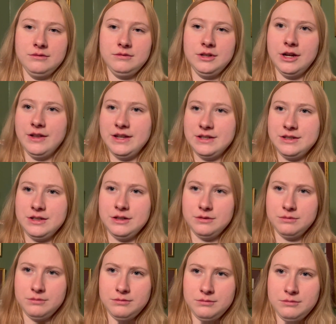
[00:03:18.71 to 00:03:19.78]
no, that's 2.
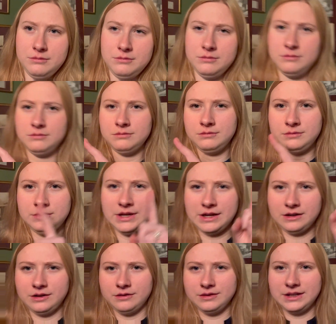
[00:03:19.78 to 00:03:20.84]
Yeah,
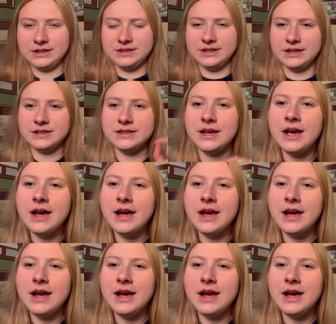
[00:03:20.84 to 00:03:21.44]
no, that's 6.